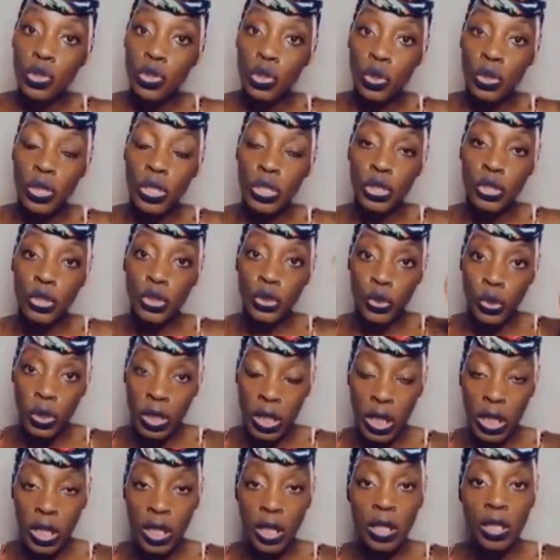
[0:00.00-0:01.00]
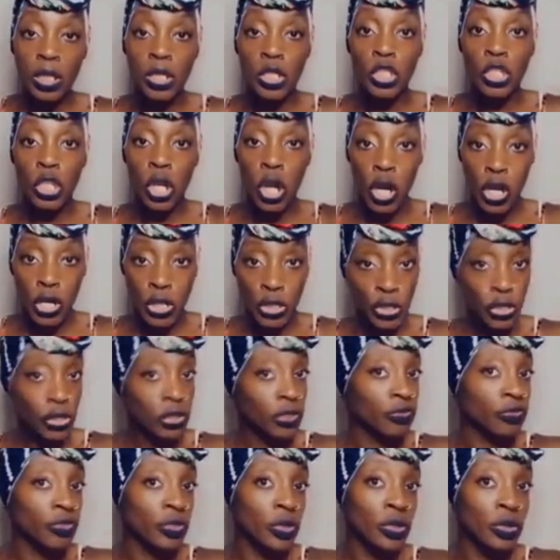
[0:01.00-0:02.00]
so that you can charge
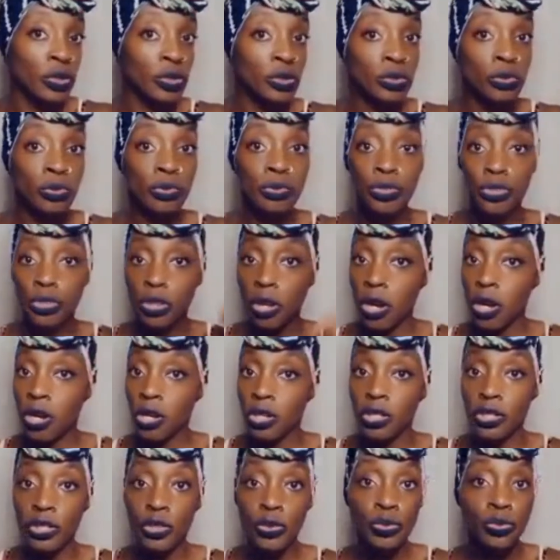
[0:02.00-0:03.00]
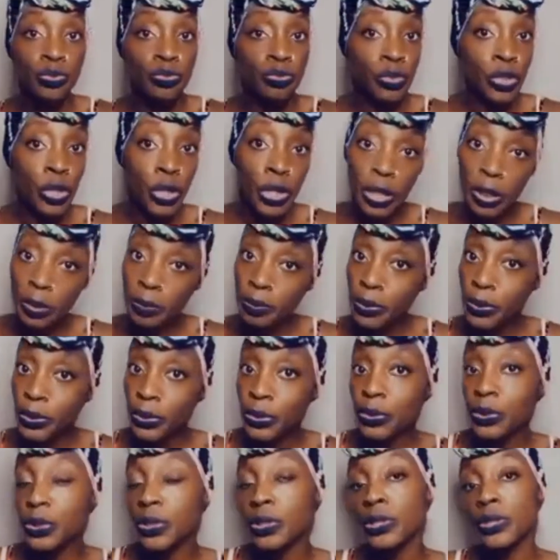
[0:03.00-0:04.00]
your phone, charge your
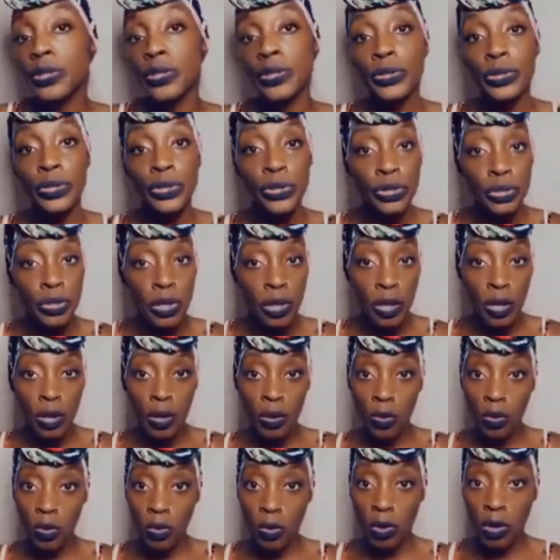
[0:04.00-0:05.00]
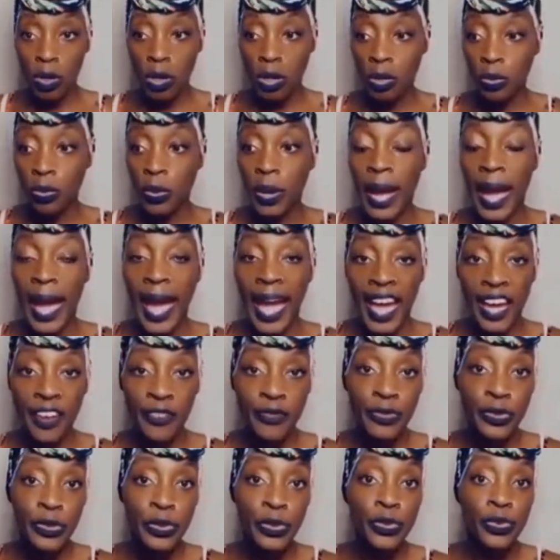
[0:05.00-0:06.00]
computers, or what
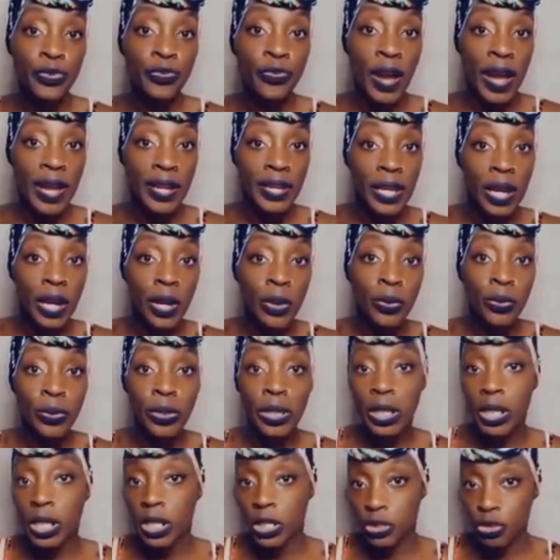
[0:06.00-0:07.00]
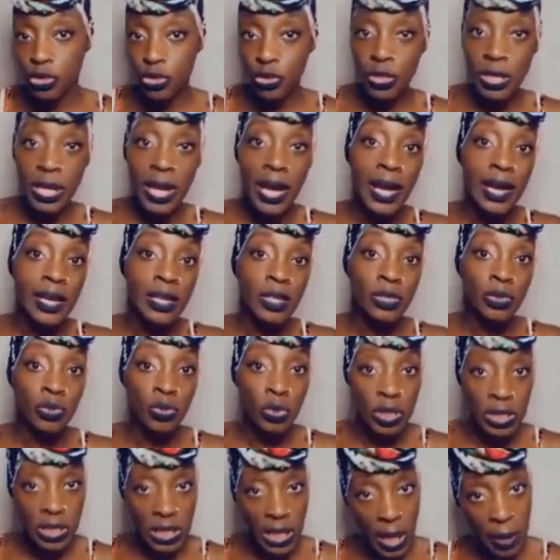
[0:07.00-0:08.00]
have you. Find out what country has
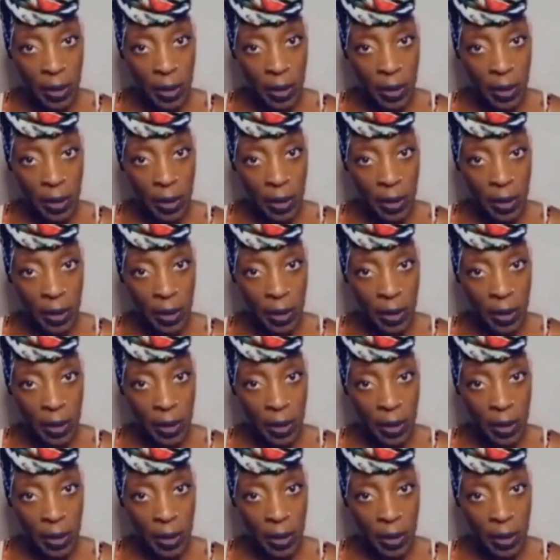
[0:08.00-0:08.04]
what